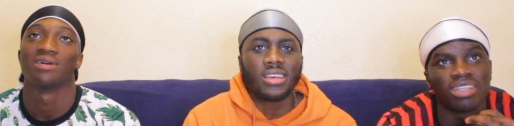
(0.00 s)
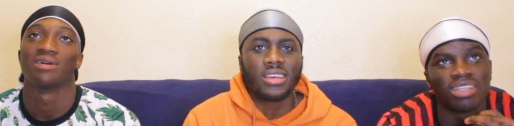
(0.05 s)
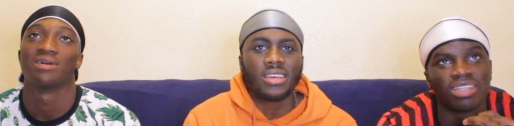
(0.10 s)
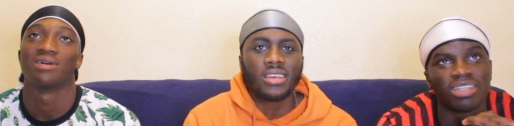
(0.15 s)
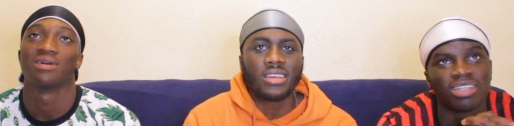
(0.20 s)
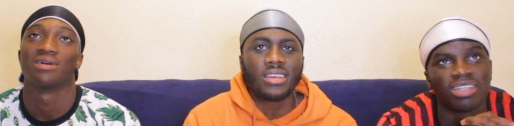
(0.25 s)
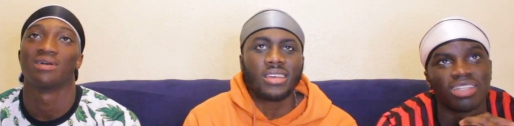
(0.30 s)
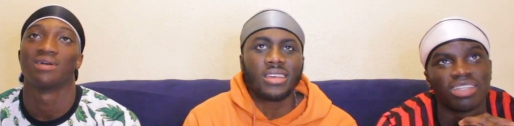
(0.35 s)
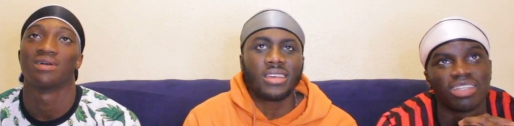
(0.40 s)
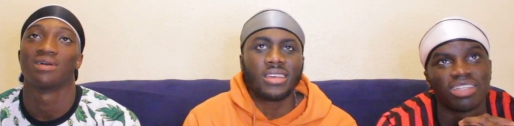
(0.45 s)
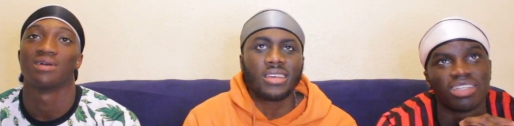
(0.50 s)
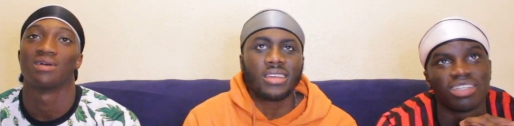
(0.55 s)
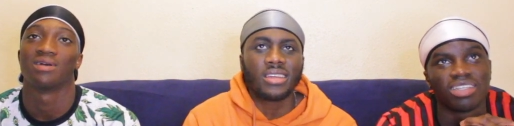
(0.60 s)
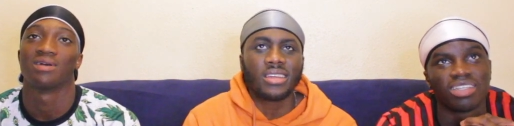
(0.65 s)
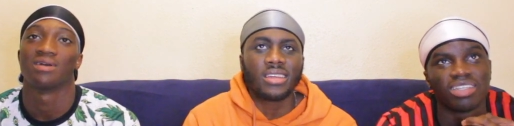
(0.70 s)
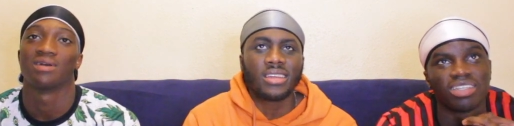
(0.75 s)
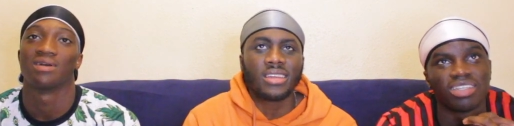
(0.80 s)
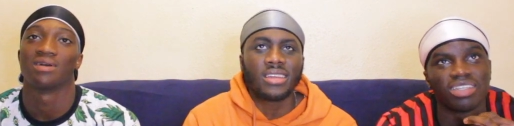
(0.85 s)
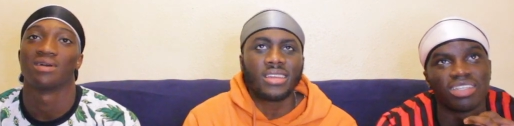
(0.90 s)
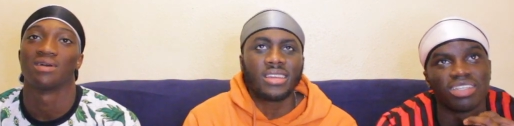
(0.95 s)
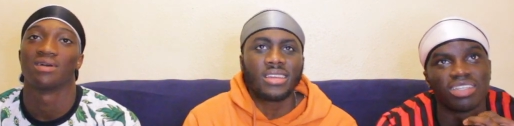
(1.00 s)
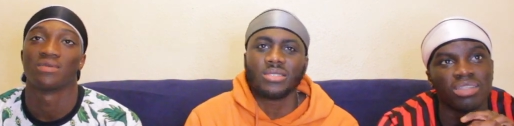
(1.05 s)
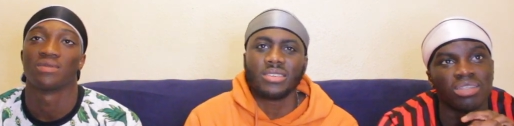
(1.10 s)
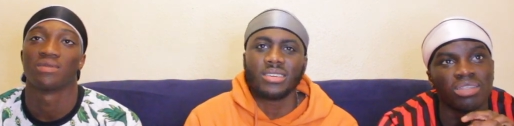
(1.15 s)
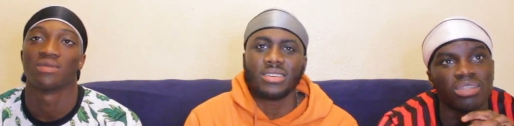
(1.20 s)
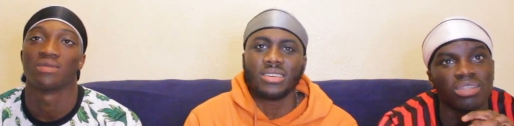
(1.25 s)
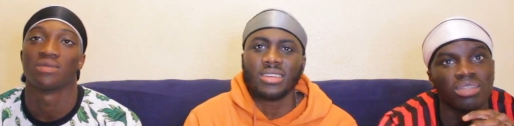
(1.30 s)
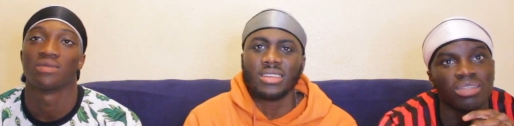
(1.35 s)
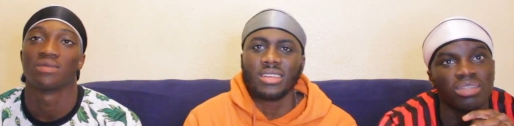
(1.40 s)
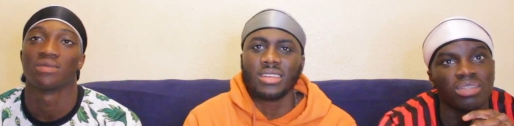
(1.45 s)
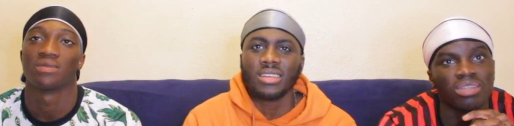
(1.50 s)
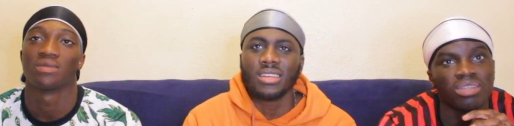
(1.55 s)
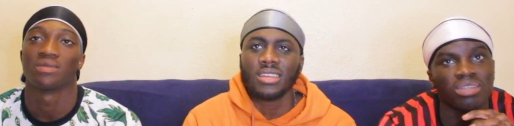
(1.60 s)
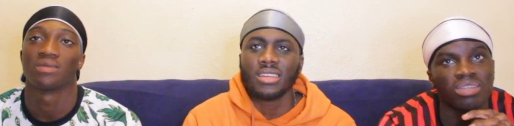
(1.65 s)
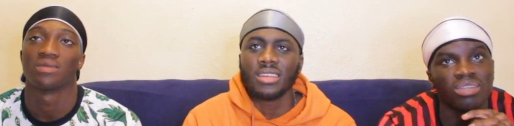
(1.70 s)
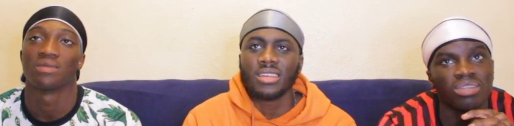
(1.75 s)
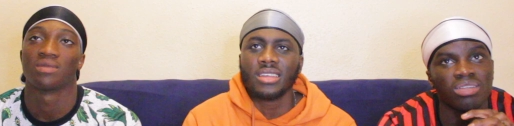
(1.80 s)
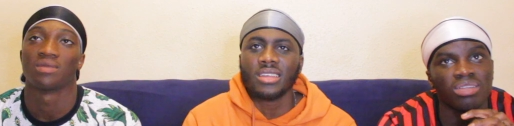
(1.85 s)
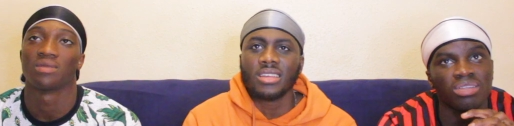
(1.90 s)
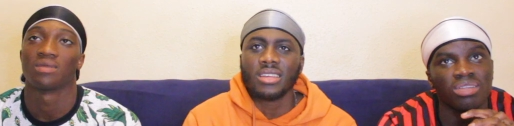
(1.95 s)

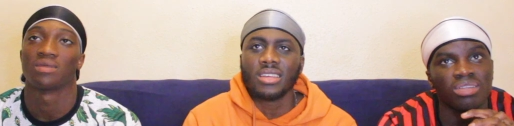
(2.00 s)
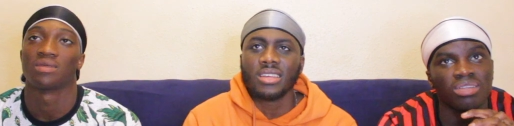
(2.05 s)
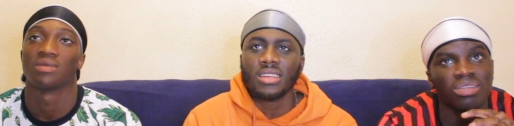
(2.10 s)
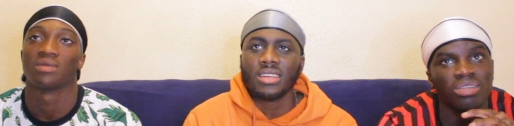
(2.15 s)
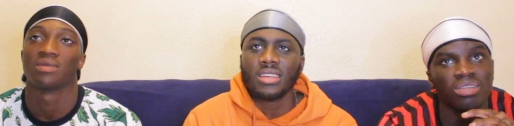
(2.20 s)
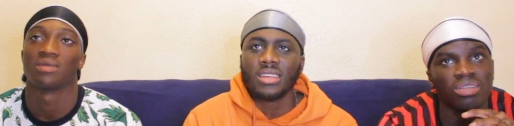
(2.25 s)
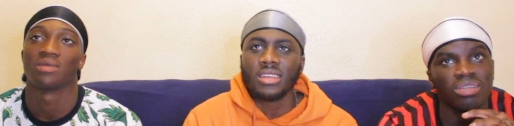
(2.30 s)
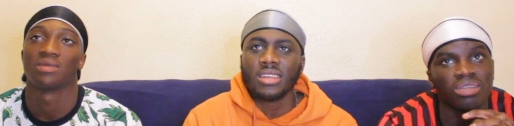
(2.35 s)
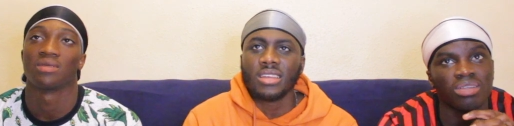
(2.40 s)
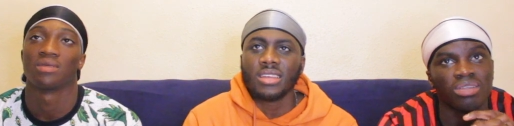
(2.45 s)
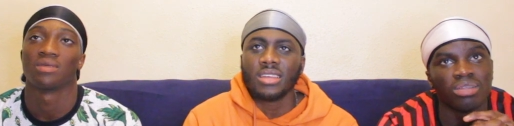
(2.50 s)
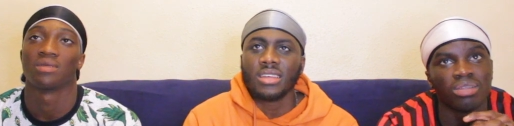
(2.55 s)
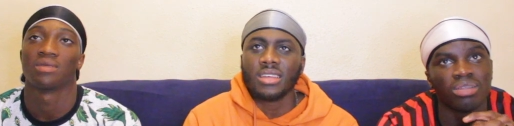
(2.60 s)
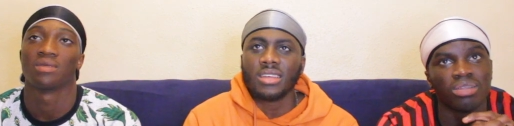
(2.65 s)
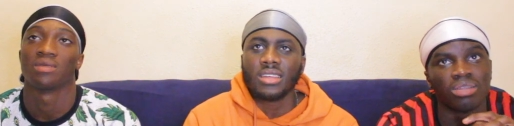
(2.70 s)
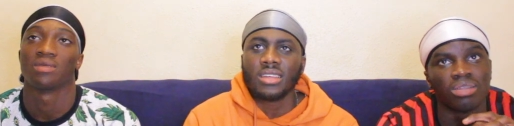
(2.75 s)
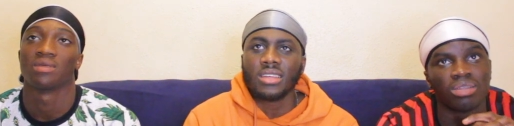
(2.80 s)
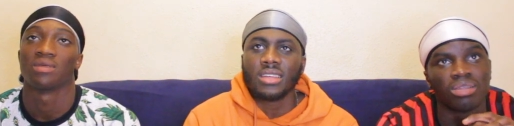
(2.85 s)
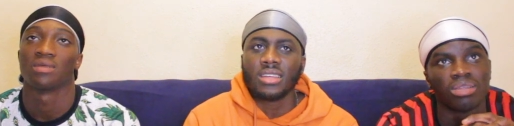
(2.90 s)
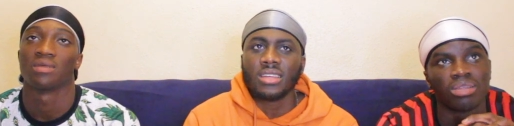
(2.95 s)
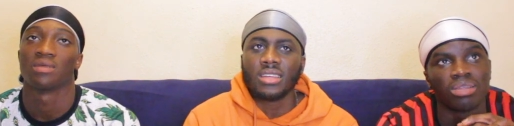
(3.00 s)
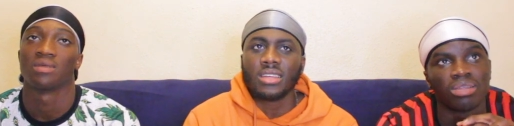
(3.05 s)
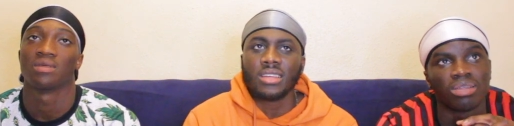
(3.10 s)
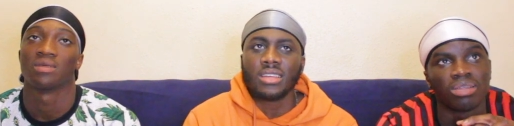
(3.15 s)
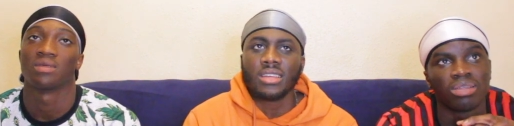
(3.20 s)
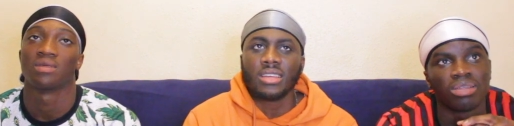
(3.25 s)
(silence)